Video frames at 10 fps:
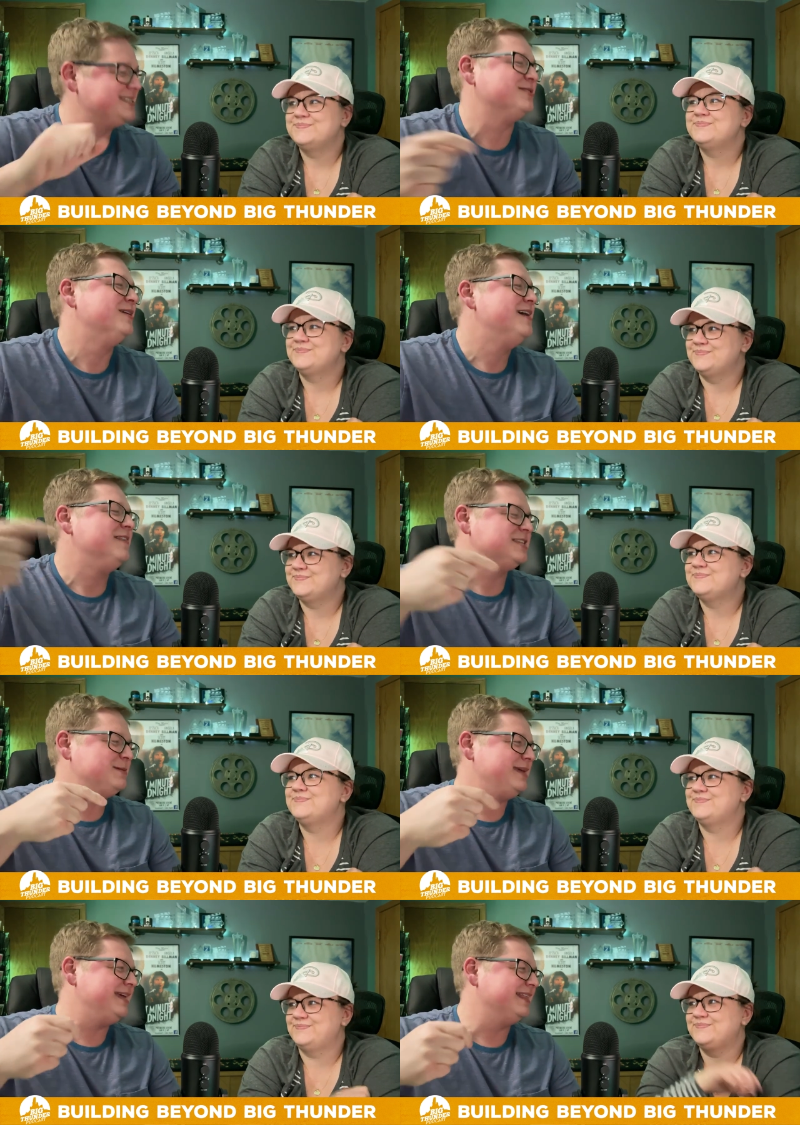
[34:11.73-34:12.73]
Speaker 1: So this
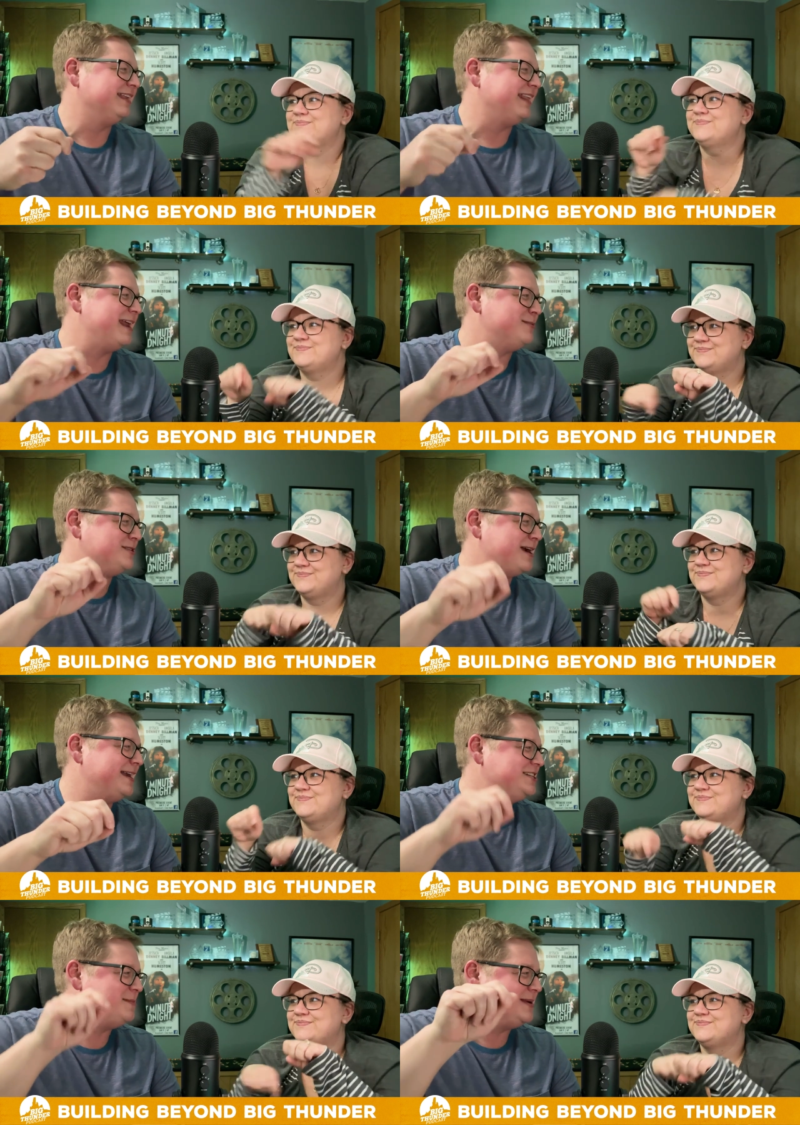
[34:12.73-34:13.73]
would be little
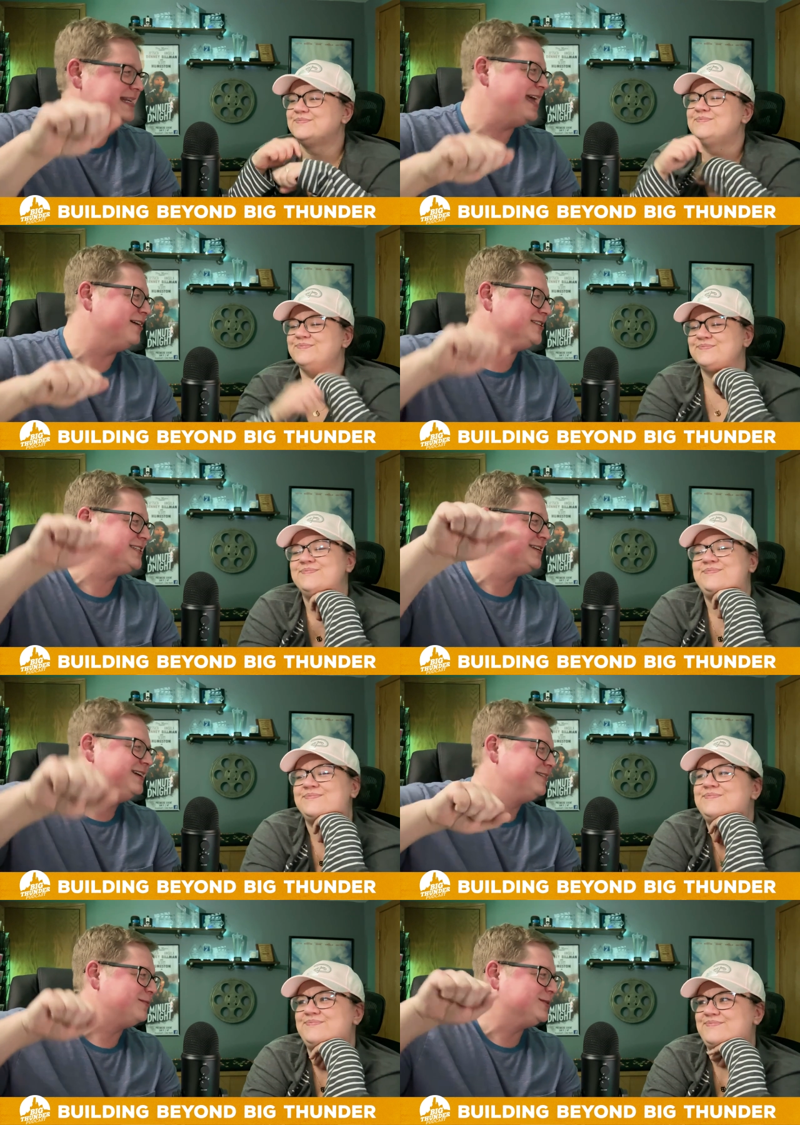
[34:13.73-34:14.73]
animatronic Chip 'n' Dales
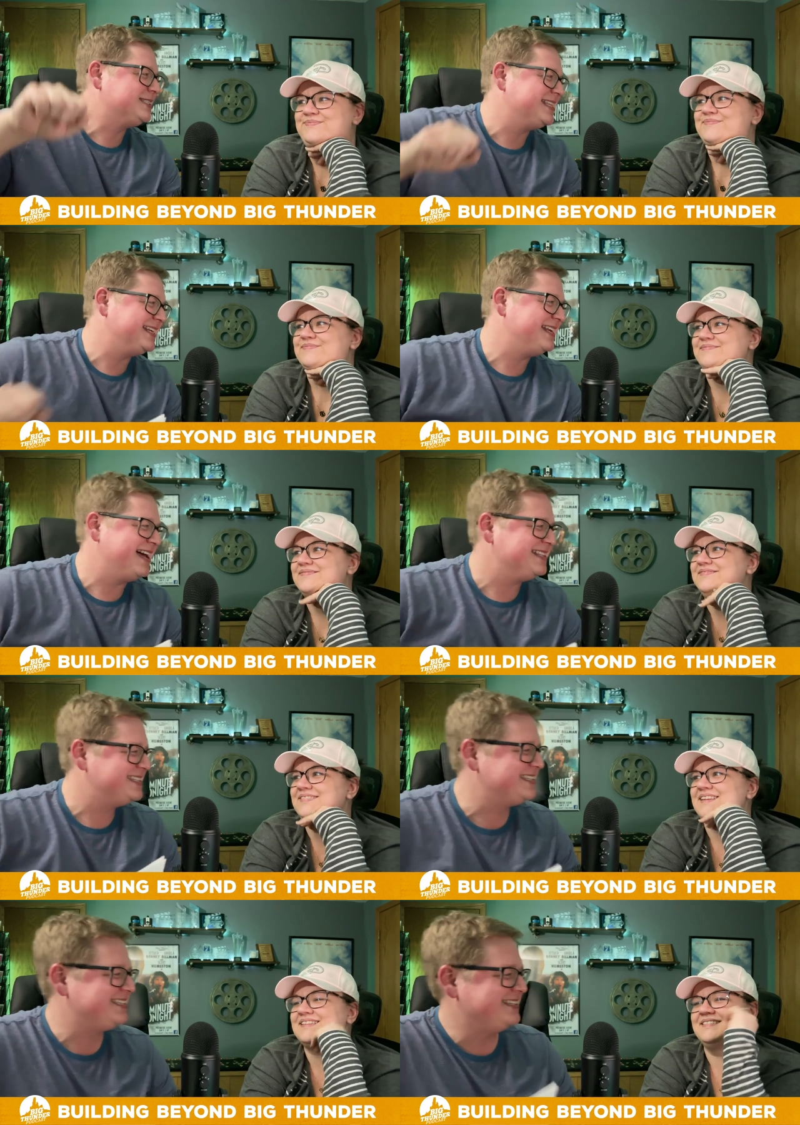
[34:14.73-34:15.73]
roasting the
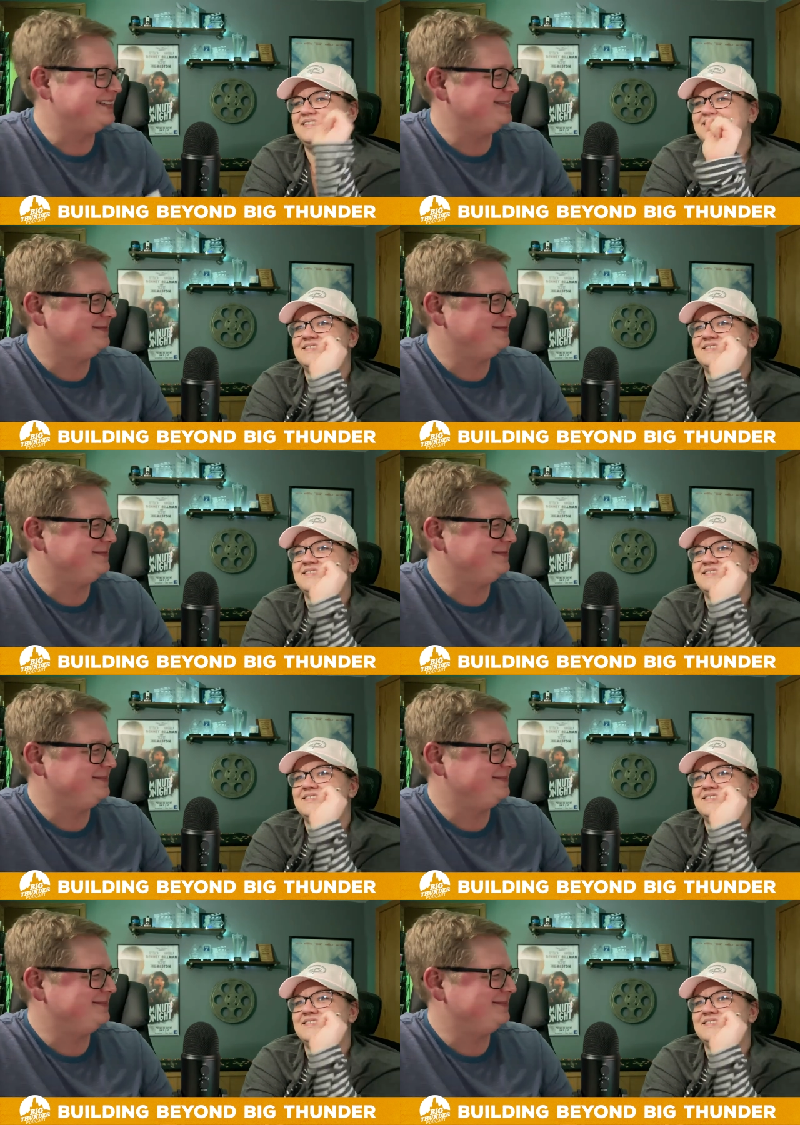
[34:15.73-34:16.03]
nuts